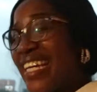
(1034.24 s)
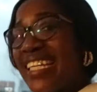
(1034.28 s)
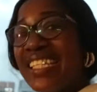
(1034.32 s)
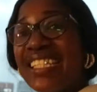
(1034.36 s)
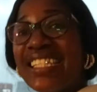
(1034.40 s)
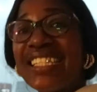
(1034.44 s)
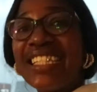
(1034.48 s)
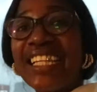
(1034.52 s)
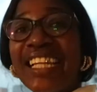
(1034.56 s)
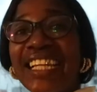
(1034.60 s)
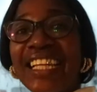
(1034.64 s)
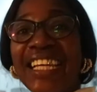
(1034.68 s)

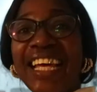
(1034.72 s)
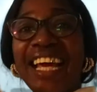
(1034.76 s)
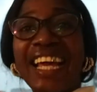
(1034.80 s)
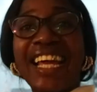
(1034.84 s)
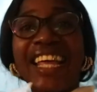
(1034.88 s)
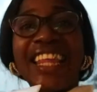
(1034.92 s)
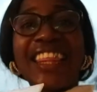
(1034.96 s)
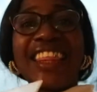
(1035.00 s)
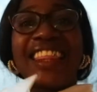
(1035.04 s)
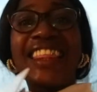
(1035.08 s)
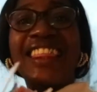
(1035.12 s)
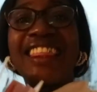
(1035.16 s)
is
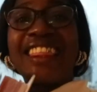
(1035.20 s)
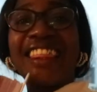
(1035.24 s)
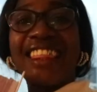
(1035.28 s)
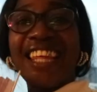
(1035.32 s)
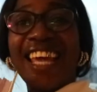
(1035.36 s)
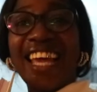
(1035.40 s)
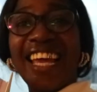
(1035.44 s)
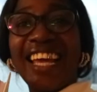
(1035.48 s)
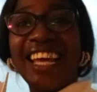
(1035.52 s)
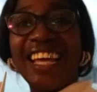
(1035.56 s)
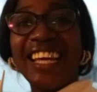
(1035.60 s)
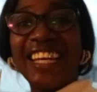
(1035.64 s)
like
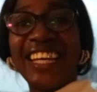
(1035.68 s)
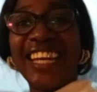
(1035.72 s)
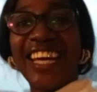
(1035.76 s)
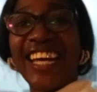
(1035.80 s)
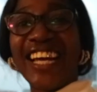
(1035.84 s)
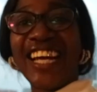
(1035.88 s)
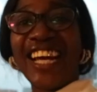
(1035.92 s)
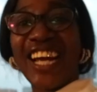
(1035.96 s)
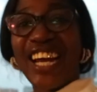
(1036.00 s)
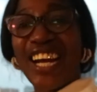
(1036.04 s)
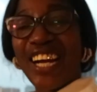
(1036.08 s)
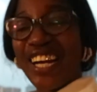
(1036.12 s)
thick
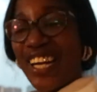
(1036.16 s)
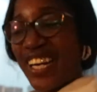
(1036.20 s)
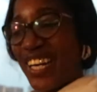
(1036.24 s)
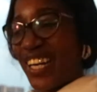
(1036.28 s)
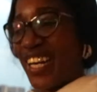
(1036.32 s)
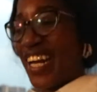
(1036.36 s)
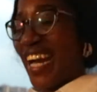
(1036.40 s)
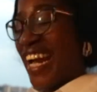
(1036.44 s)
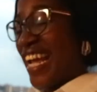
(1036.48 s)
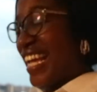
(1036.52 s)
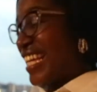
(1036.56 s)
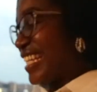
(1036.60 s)
like
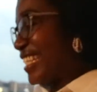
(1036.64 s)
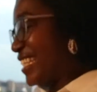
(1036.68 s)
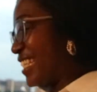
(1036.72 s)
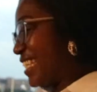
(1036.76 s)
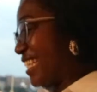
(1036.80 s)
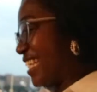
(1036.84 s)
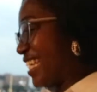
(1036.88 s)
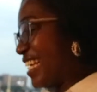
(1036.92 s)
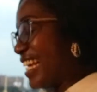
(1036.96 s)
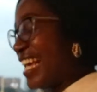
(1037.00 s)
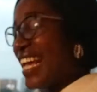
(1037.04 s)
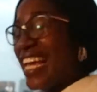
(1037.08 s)

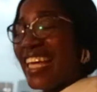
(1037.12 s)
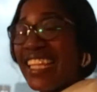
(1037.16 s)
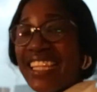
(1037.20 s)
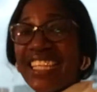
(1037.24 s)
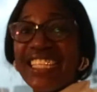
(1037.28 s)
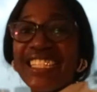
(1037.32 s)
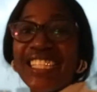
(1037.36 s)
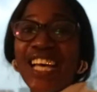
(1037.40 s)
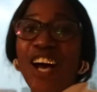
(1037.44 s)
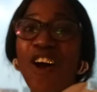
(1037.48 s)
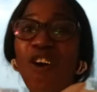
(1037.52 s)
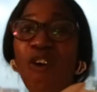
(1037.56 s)
crazy.
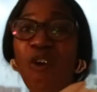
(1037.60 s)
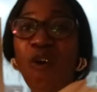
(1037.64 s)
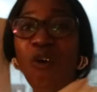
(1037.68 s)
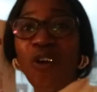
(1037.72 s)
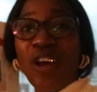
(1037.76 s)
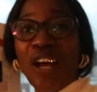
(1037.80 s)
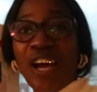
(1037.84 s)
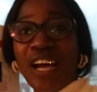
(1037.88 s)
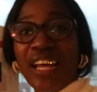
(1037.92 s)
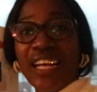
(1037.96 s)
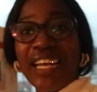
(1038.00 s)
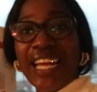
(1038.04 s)
These are
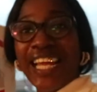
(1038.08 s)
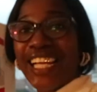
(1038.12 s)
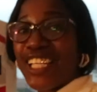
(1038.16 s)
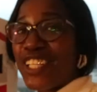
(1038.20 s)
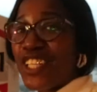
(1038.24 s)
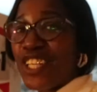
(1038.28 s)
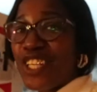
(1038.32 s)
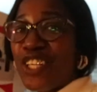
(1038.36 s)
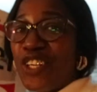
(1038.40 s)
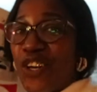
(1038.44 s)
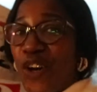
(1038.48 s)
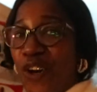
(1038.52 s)
all our
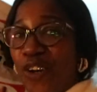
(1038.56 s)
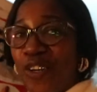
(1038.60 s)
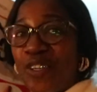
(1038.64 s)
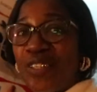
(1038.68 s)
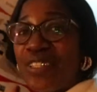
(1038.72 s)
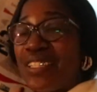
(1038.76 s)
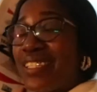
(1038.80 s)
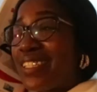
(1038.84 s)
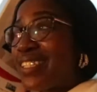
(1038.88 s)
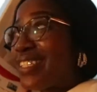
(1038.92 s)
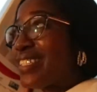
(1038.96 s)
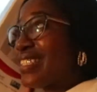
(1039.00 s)
lecture
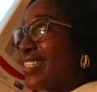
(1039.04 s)
notes